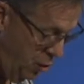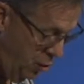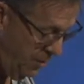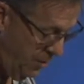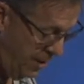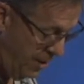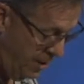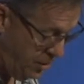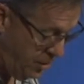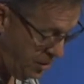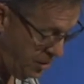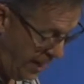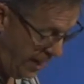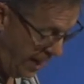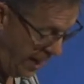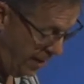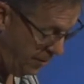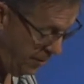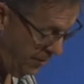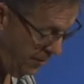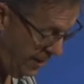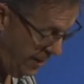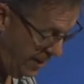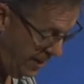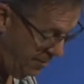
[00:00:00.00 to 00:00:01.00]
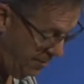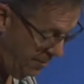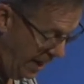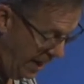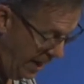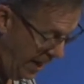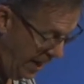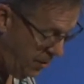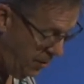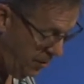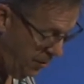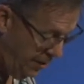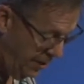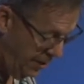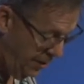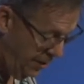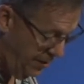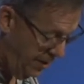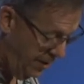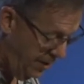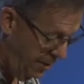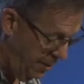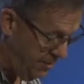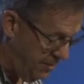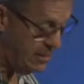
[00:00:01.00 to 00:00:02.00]
whom they are scattered, and am hallowed
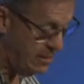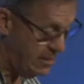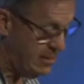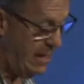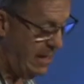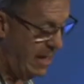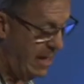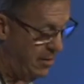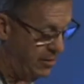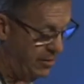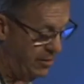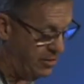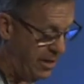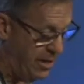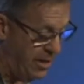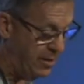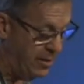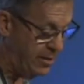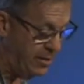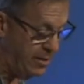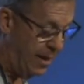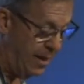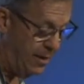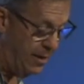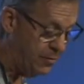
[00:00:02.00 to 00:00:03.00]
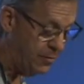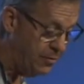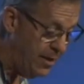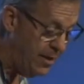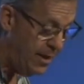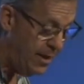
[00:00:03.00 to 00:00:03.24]
in them in the sight of the Gentiles,